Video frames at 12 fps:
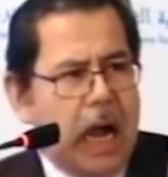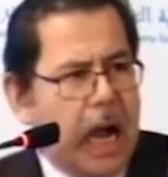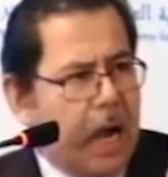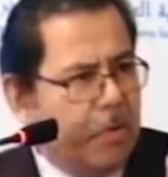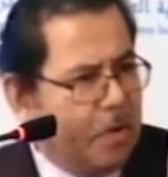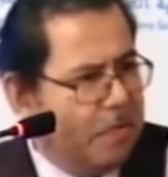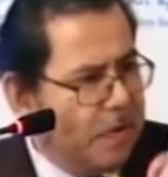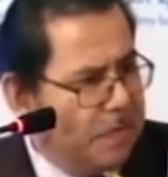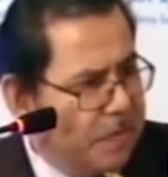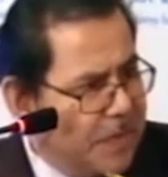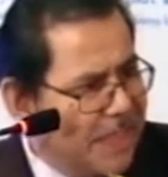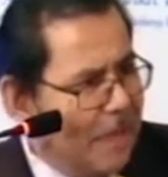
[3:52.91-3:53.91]
Out of the
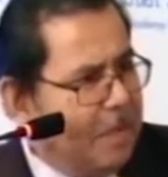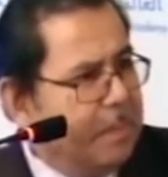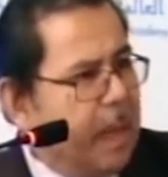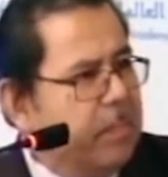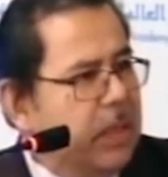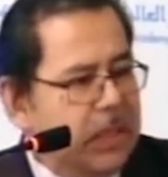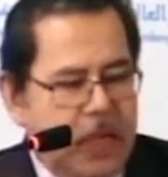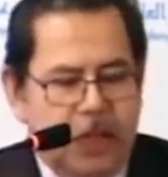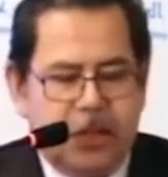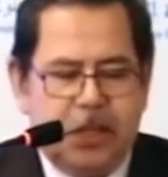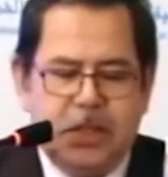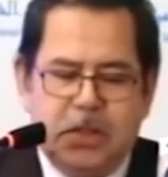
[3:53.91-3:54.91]
57 member
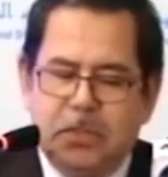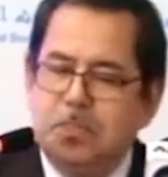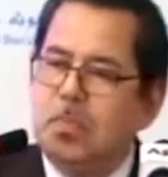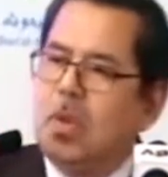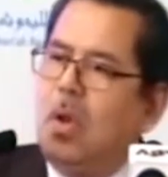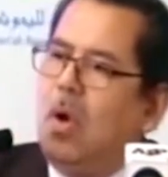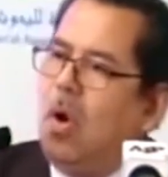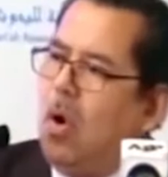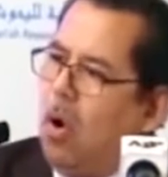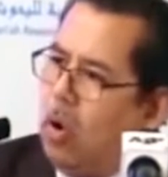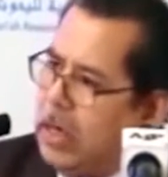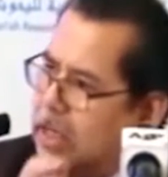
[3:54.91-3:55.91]
countries,
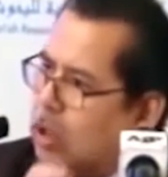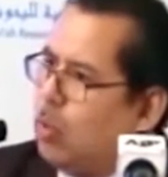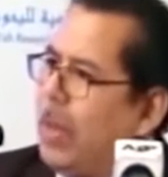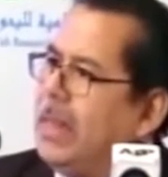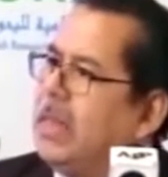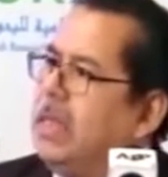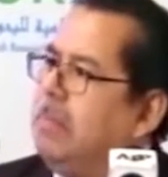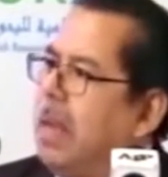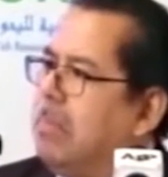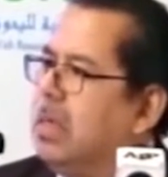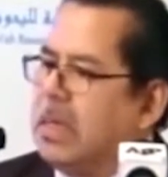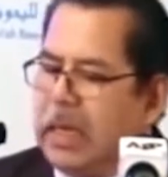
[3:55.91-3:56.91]
only 20
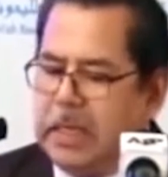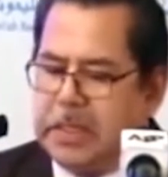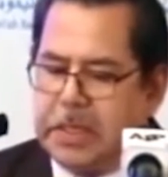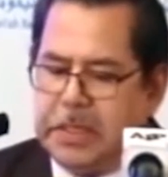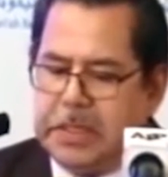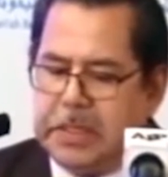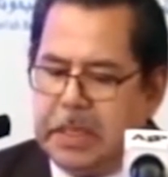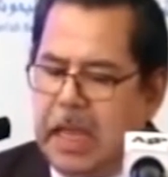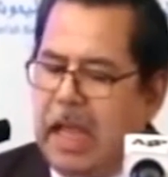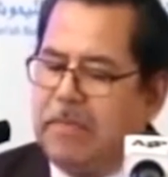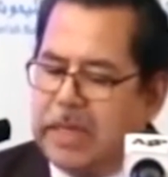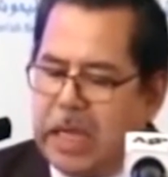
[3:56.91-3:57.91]
member countries
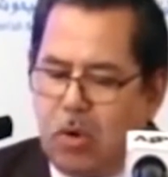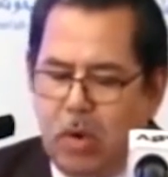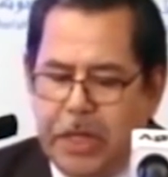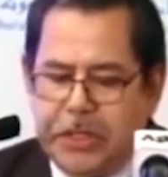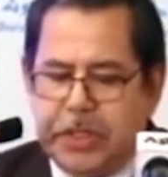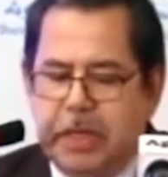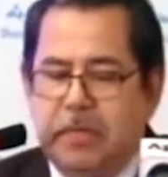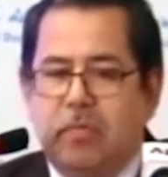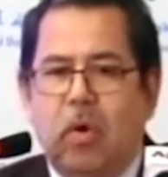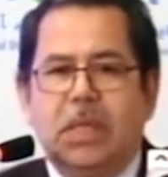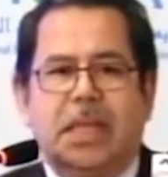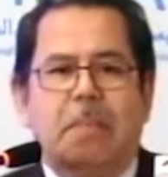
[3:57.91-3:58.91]
have regulation
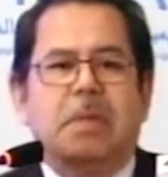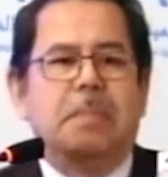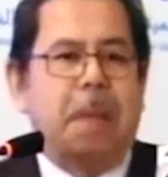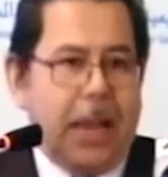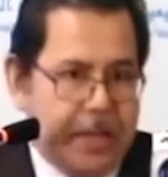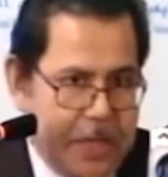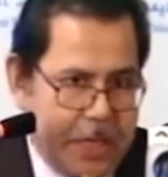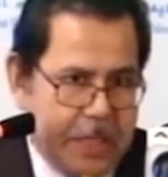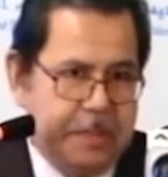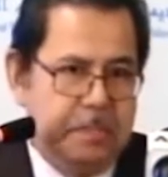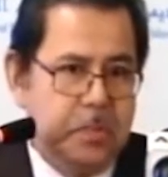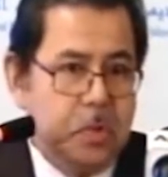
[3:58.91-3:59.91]
for Islamic banking.
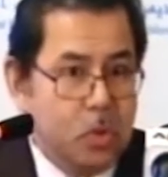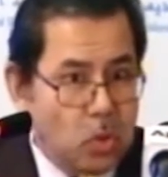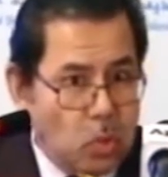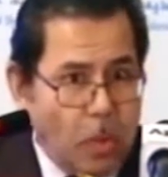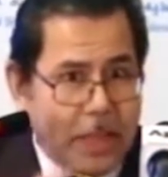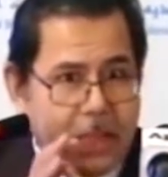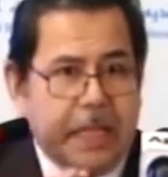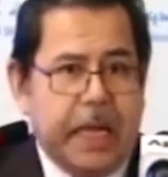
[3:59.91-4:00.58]
20